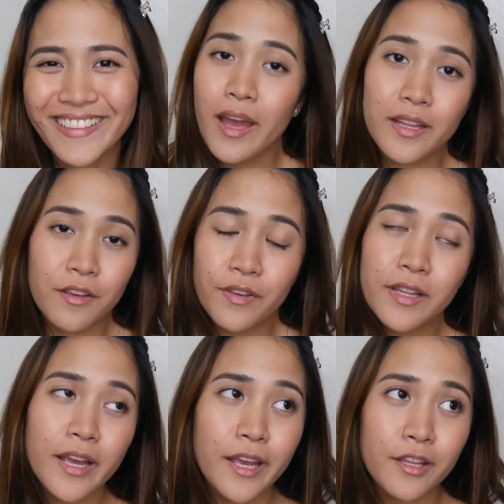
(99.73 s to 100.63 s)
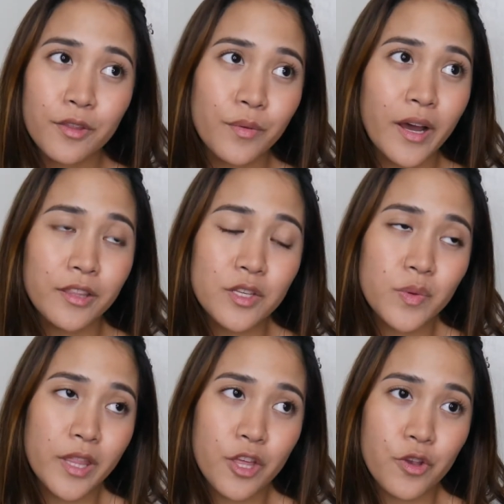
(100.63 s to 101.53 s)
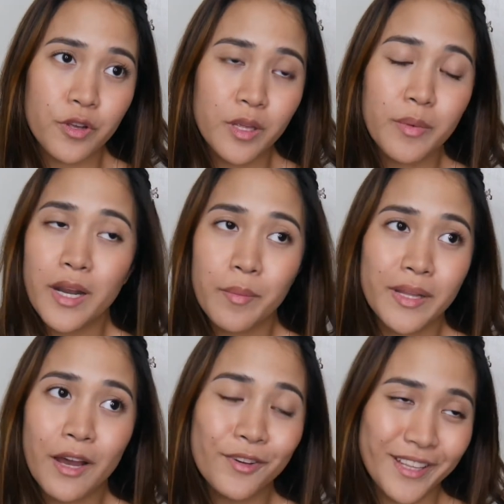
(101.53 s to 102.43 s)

And I feel like throughout this wedding journey, marami na ako